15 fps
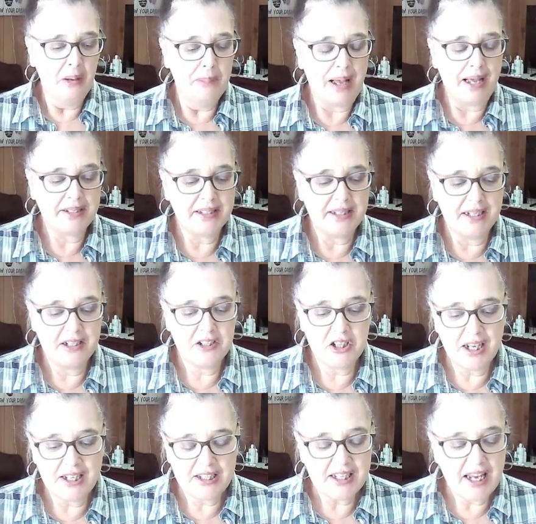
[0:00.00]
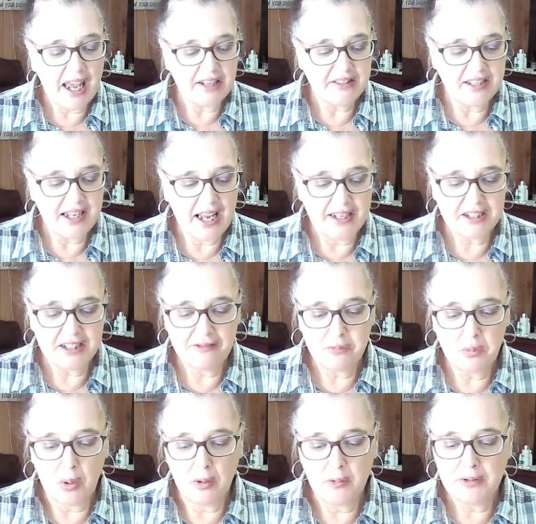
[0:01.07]
Past energies, you had the Ace of
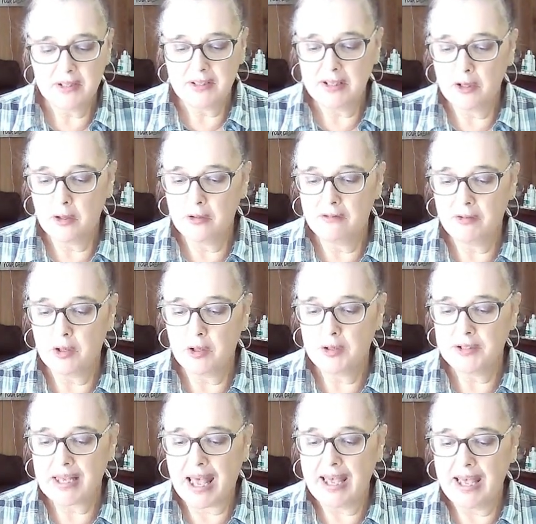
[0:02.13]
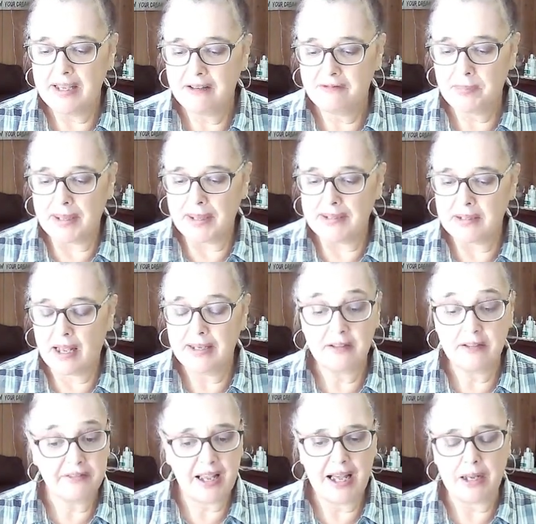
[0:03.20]
Wands, the Universe, Eight of, Pen Eight
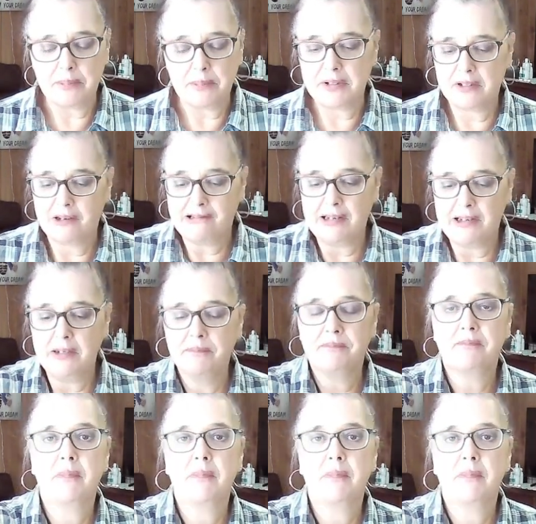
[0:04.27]
of Cups, sorry.